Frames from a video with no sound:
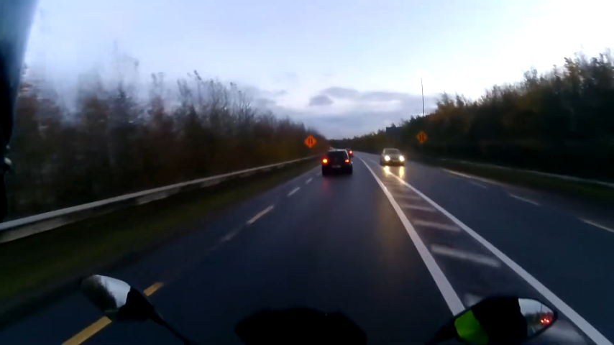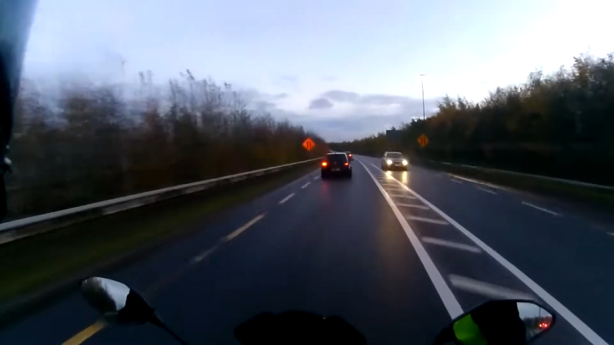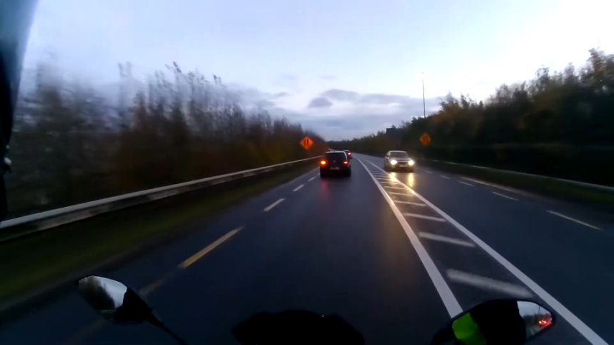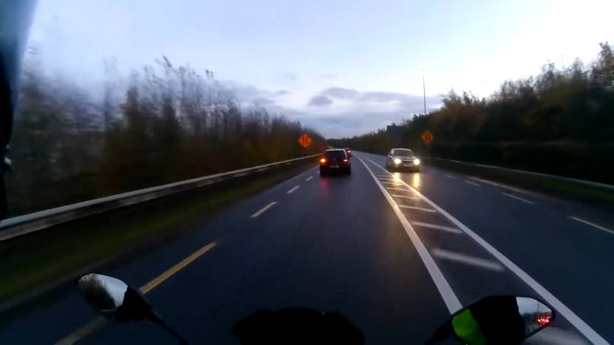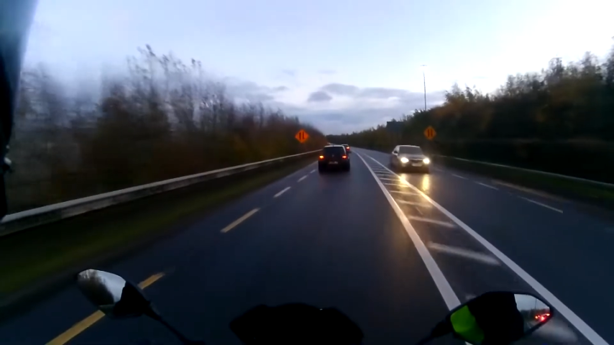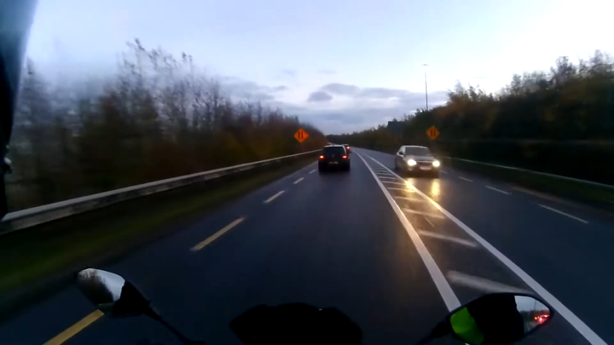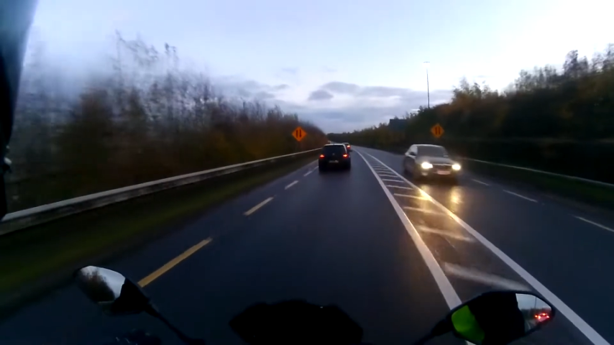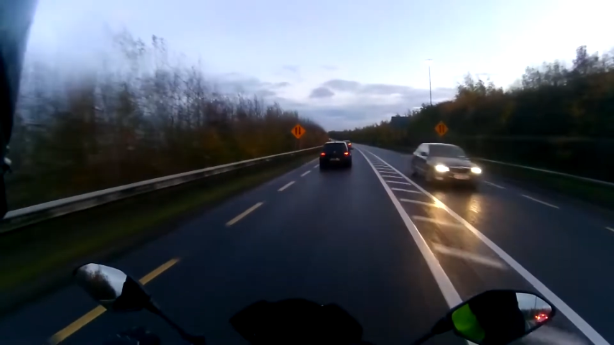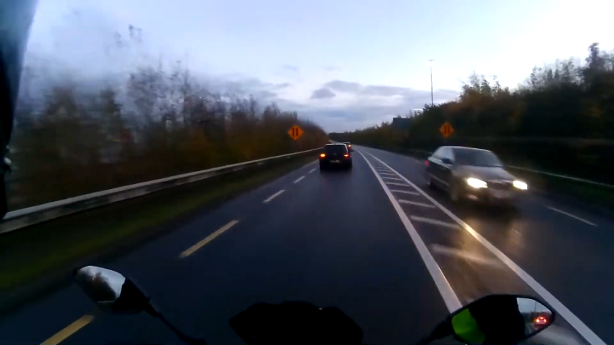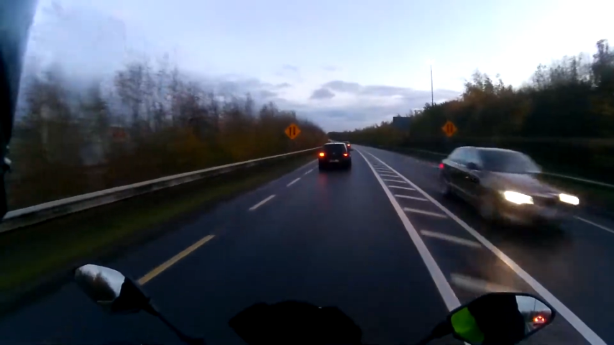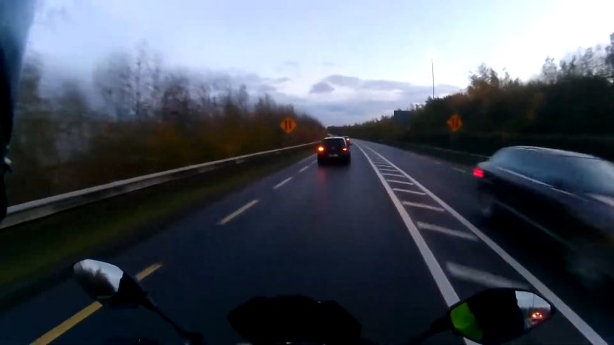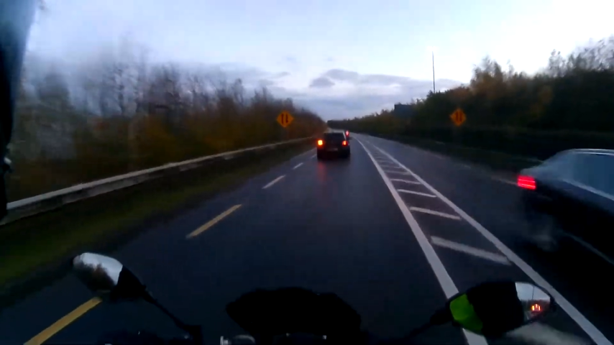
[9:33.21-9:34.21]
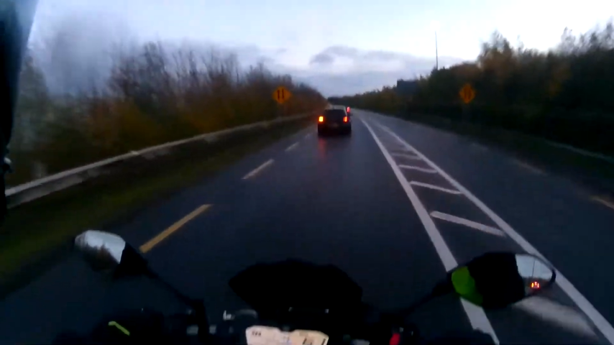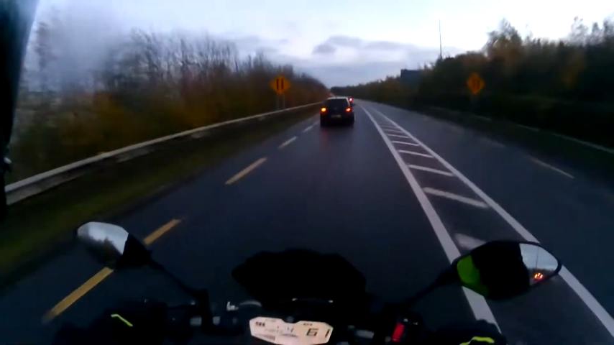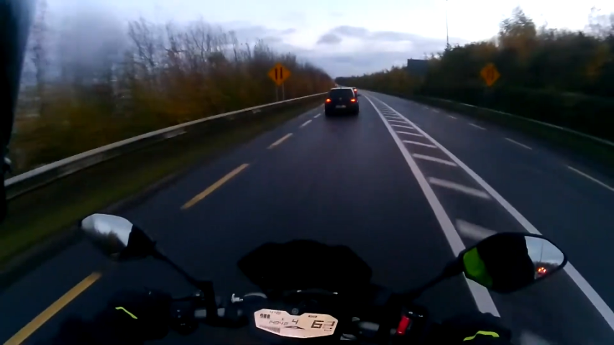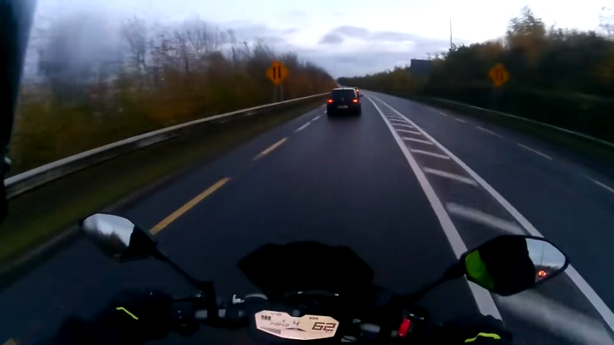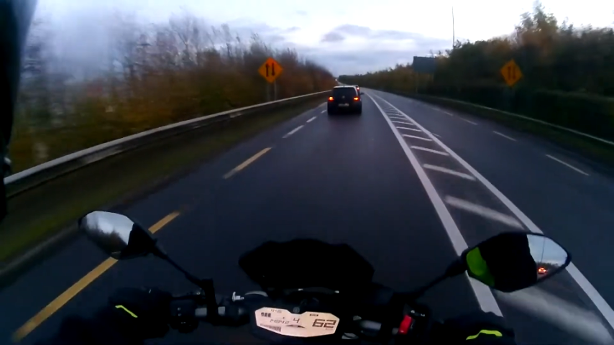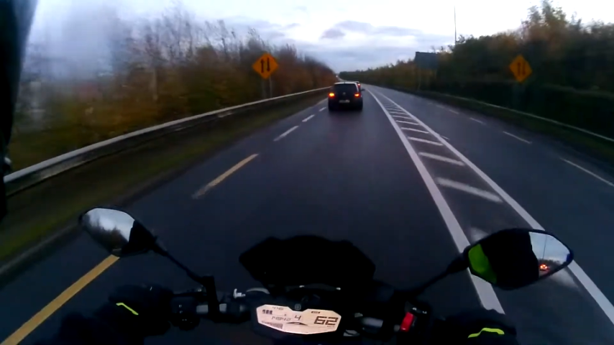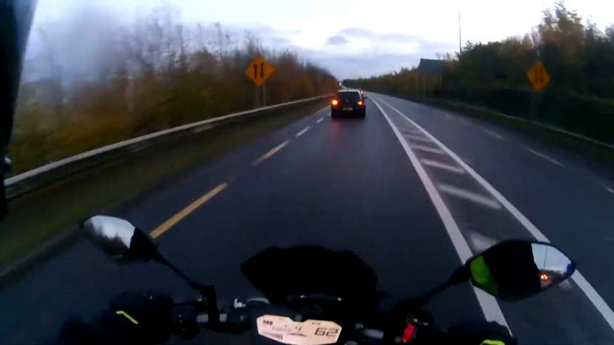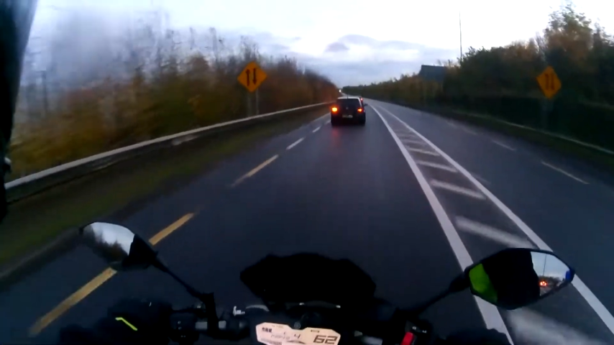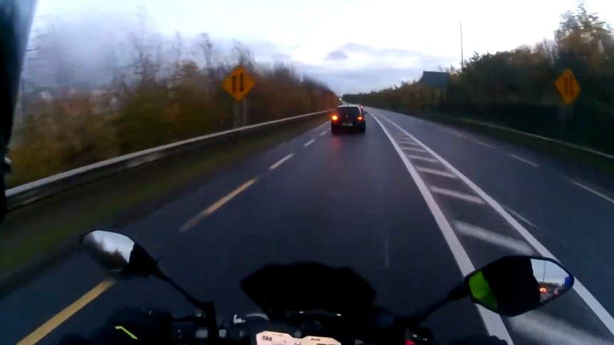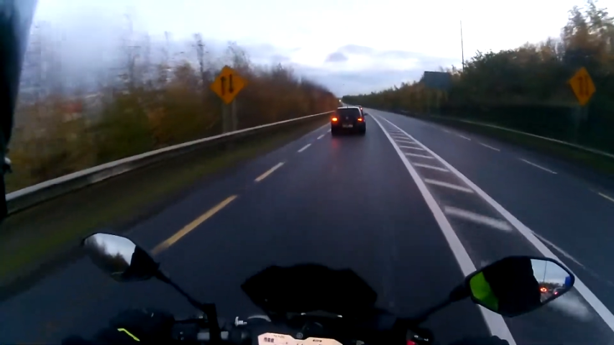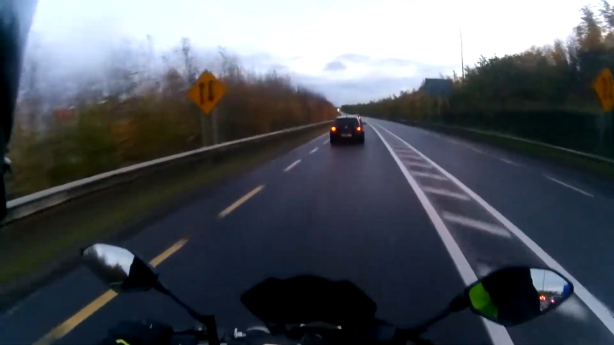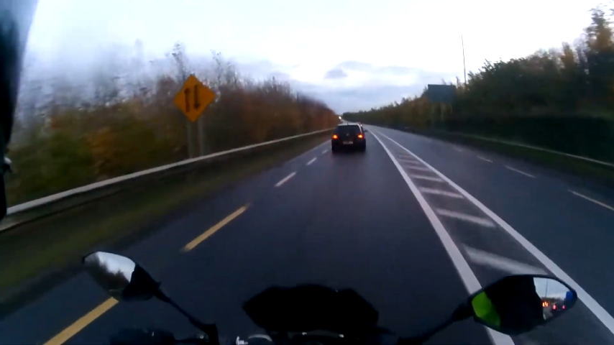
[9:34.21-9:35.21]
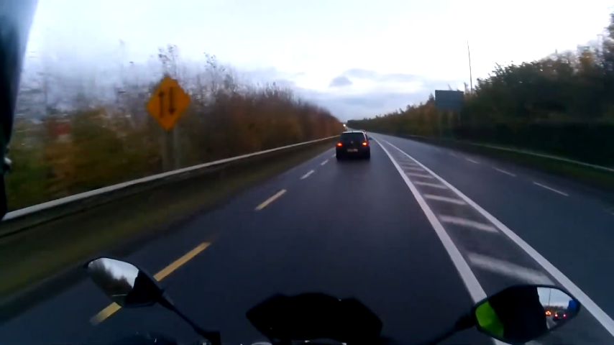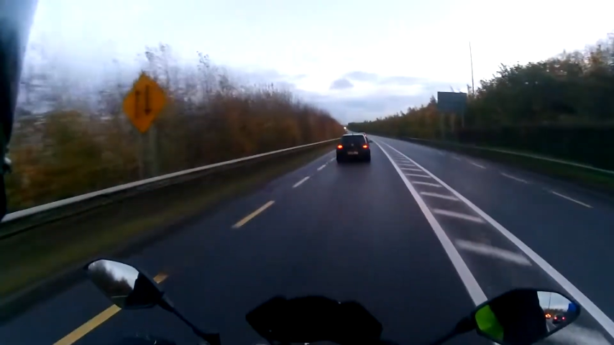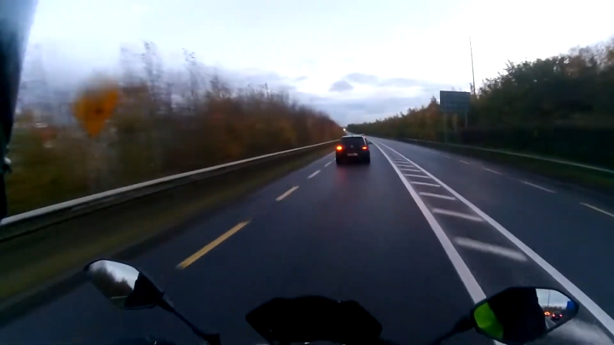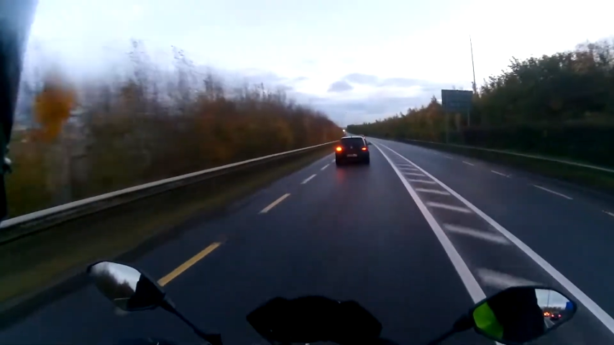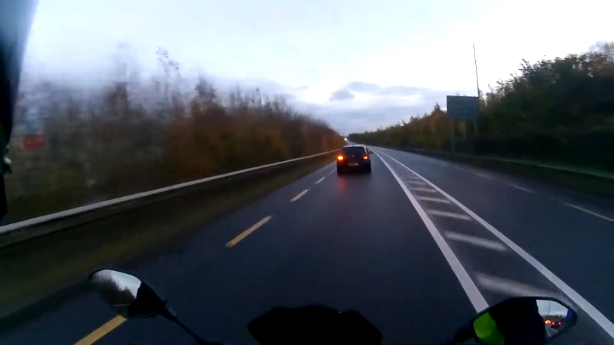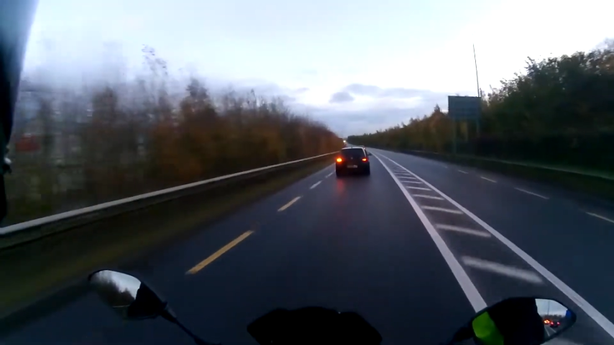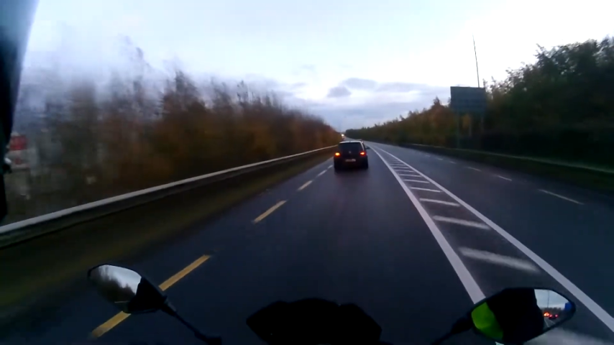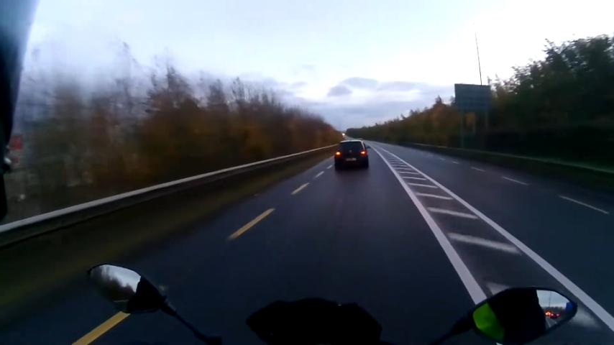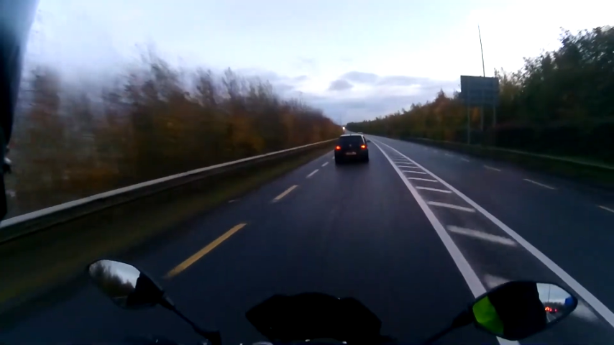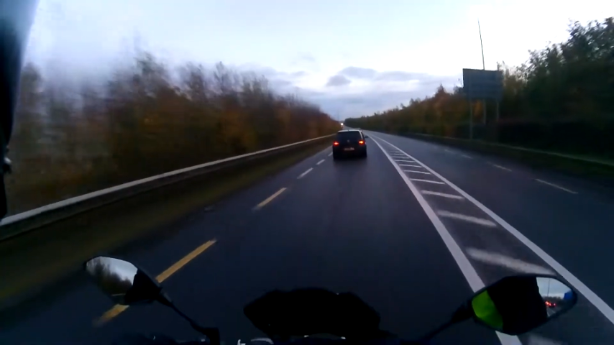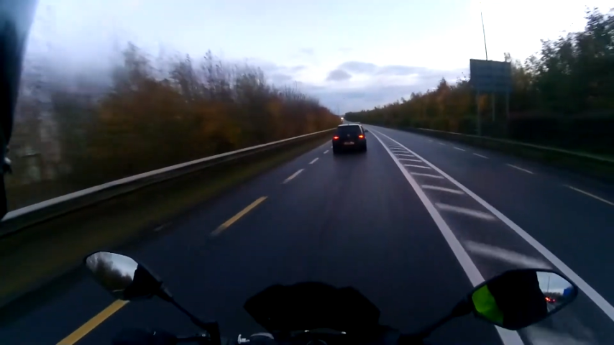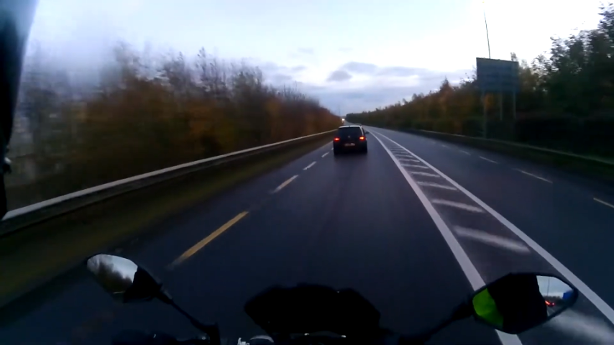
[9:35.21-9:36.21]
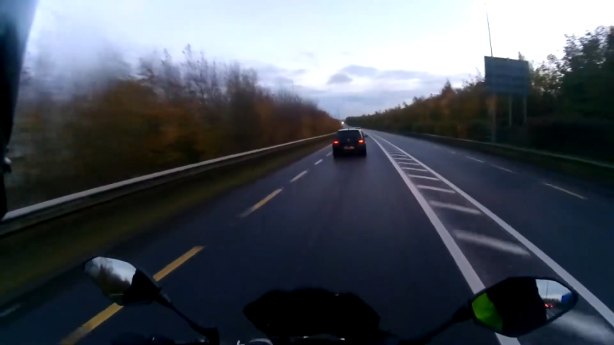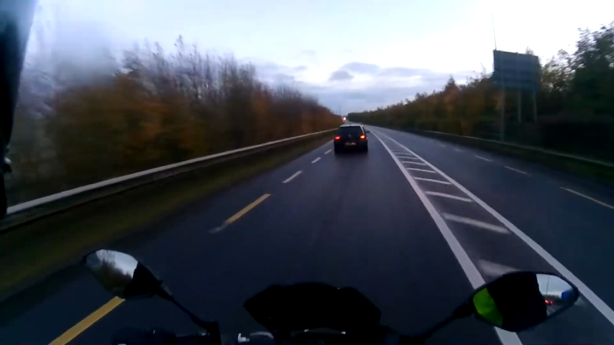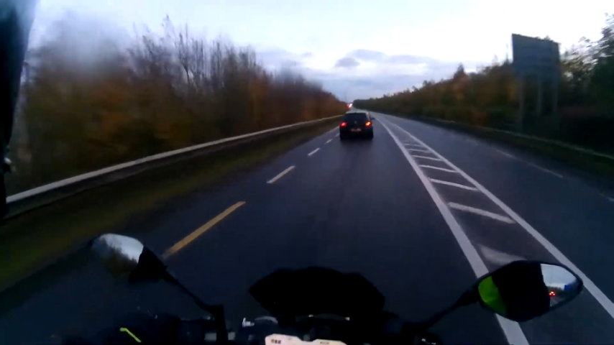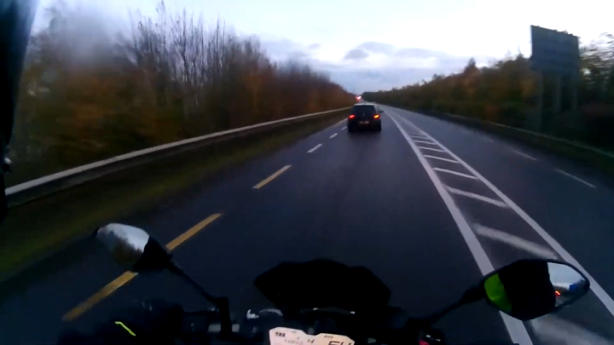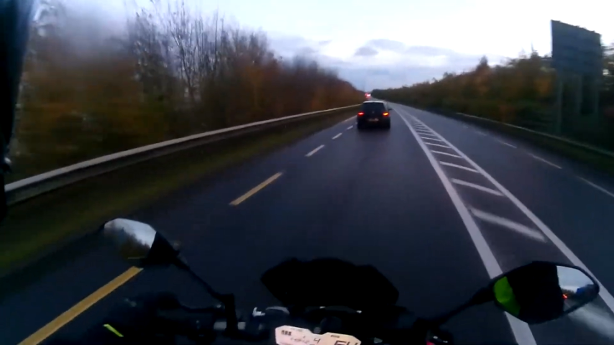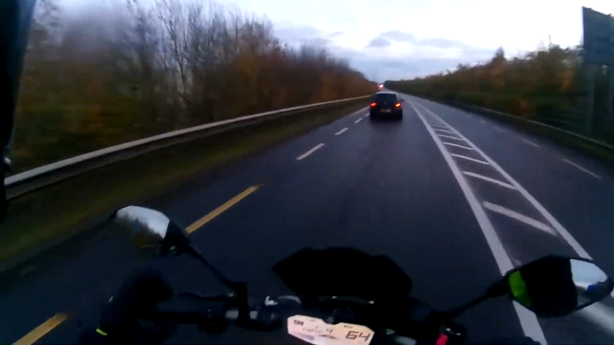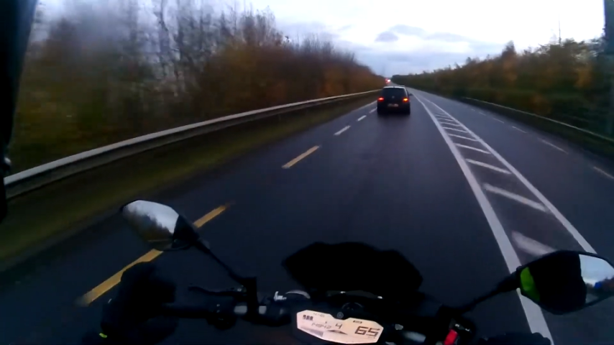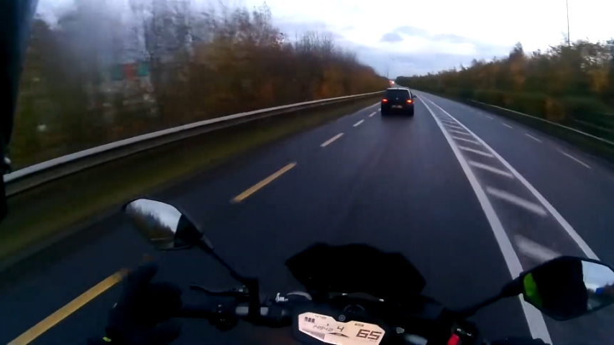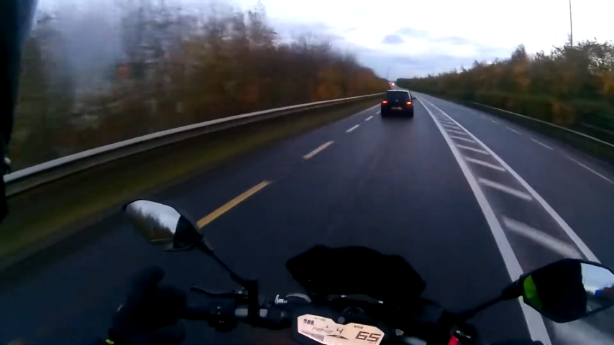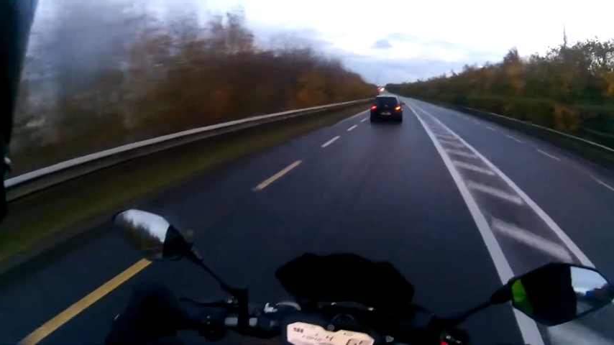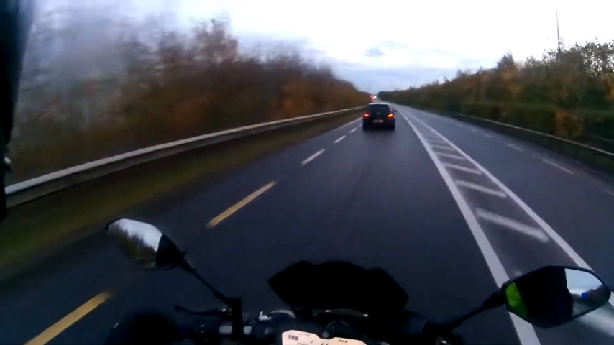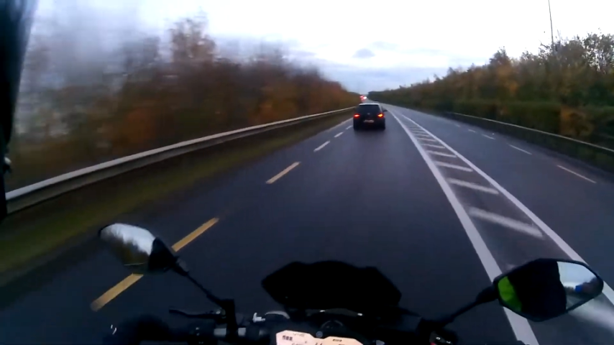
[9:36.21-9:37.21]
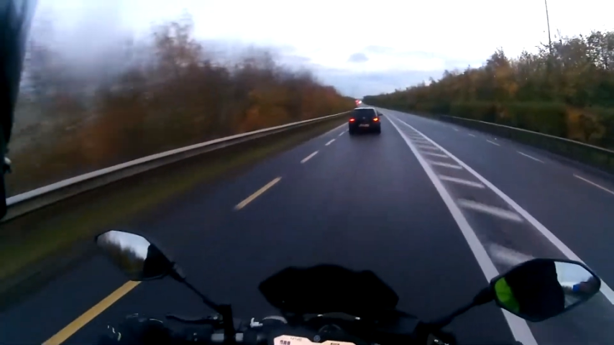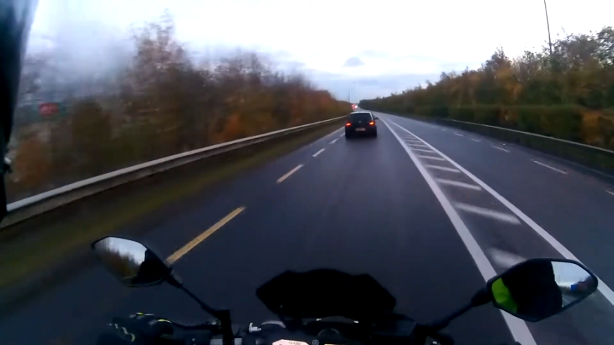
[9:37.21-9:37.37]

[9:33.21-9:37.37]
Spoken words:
No face is visible, so there are no lips to read.